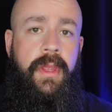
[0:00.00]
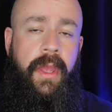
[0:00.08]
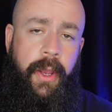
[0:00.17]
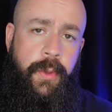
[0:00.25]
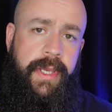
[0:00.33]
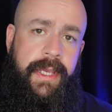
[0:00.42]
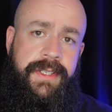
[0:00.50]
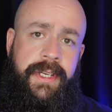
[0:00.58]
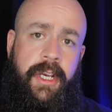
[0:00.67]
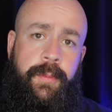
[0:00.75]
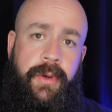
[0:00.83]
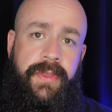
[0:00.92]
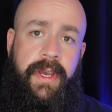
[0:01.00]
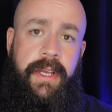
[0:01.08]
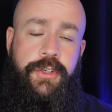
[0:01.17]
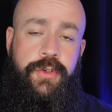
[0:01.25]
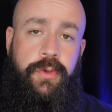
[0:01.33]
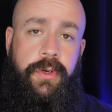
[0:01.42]
how you get set up on that
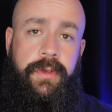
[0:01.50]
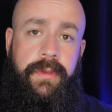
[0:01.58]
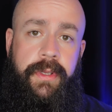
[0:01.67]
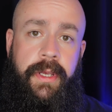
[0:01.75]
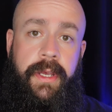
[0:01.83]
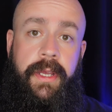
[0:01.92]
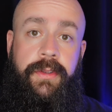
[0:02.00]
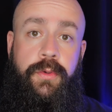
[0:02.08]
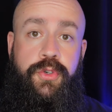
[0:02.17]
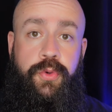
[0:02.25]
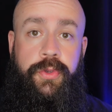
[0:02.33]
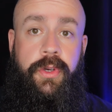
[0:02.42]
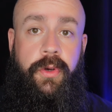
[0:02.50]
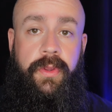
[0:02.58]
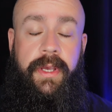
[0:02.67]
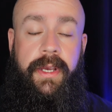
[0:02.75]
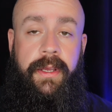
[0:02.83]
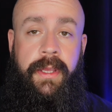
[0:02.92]
and so on, and I'll show you all
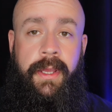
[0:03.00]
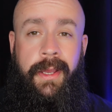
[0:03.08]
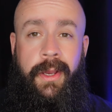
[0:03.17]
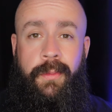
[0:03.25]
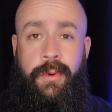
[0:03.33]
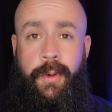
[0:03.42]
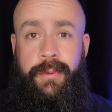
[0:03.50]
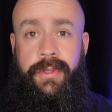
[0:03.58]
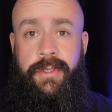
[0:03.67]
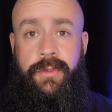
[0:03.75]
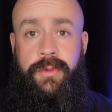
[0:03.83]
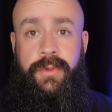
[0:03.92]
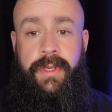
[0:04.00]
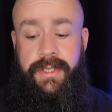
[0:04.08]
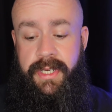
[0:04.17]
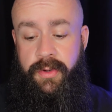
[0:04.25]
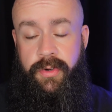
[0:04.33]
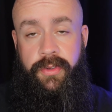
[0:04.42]
that. What I'll probably do
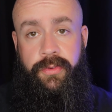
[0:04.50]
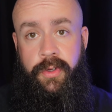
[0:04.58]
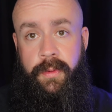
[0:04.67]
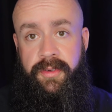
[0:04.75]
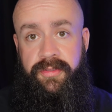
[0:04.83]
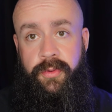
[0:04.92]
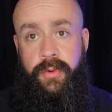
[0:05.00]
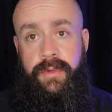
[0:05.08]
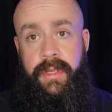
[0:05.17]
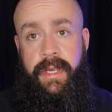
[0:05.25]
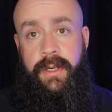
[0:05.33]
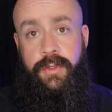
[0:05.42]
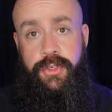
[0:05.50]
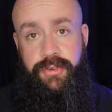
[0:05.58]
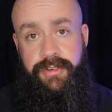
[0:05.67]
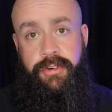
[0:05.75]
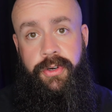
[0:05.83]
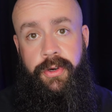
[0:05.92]
is I'll run through it on my phone and I'll
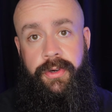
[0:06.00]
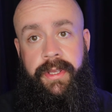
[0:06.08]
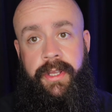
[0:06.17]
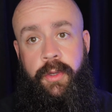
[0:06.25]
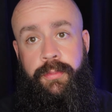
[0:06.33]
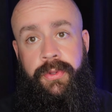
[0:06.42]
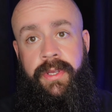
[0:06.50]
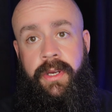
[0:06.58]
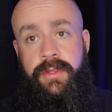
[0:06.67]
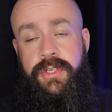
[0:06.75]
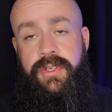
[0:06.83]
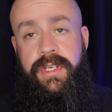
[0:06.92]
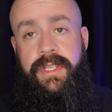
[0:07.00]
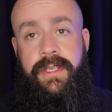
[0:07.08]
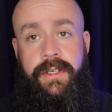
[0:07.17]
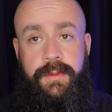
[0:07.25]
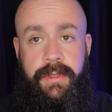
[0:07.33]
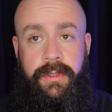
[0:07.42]
screen record it, and I'll put that on the screen
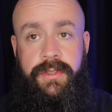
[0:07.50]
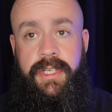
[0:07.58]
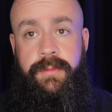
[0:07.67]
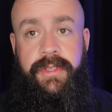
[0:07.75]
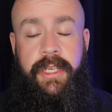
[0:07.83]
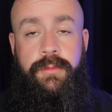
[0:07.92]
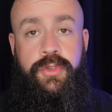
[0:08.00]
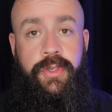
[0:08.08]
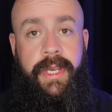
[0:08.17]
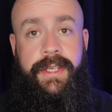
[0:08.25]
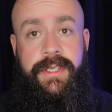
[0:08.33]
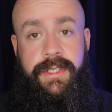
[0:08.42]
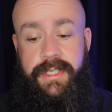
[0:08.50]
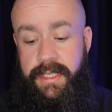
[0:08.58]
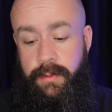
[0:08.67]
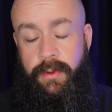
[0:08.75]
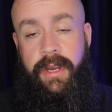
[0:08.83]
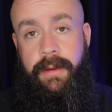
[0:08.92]
here as well at the same time, so you guys can see
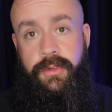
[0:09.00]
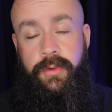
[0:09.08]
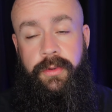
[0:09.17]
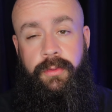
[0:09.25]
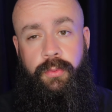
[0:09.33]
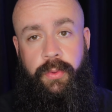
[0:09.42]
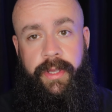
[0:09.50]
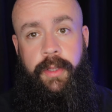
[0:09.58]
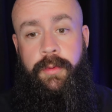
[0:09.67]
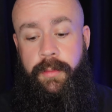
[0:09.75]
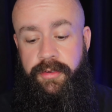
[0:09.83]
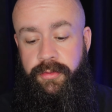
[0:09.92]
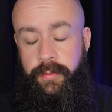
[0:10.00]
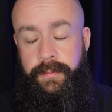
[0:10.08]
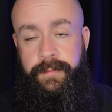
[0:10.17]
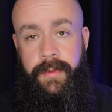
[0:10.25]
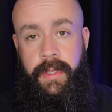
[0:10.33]
what I'm doing while I'm on my phone.